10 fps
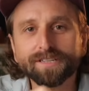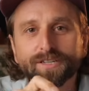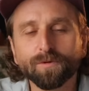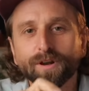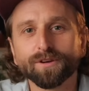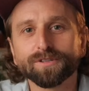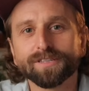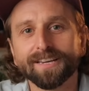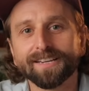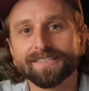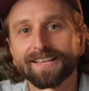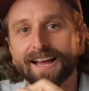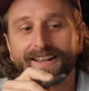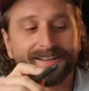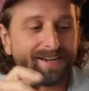is one of those things
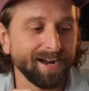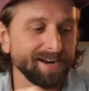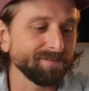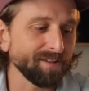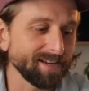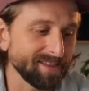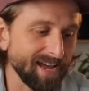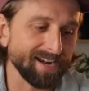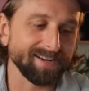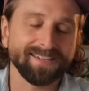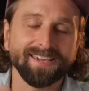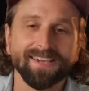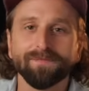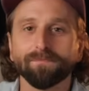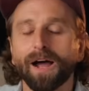that kind of like that
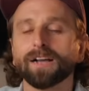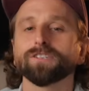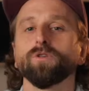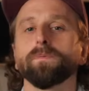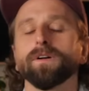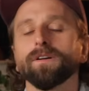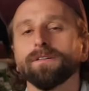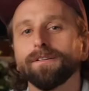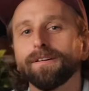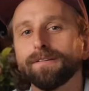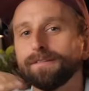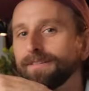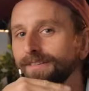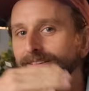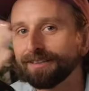Keen box opener.
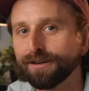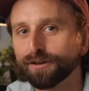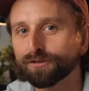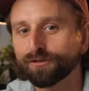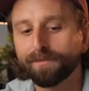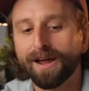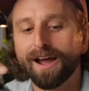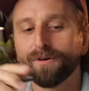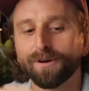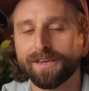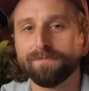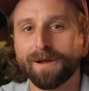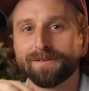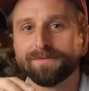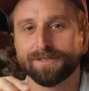Years from now, he
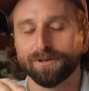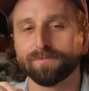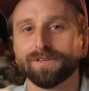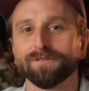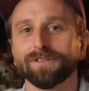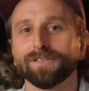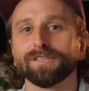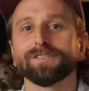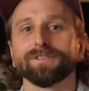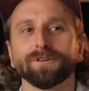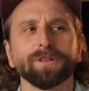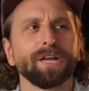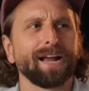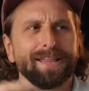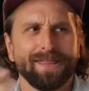might still be using this and going
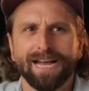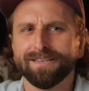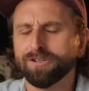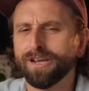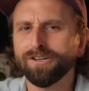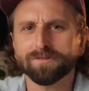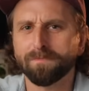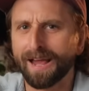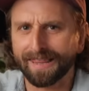like, that changed my